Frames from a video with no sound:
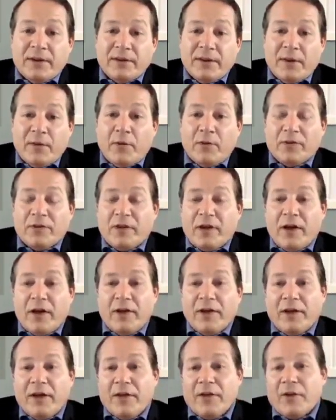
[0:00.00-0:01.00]
That was
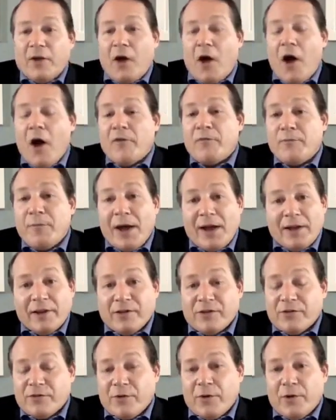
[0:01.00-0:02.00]
another off
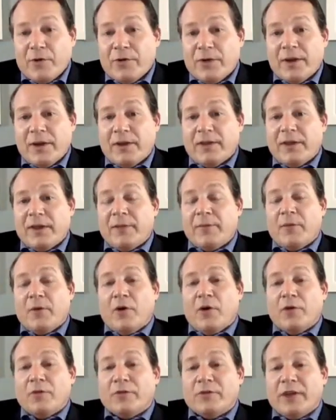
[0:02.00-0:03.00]
balance throw that that
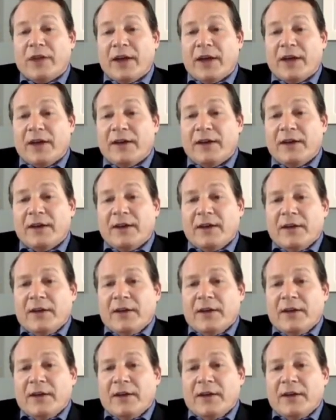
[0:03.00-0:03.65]
Mahomes had.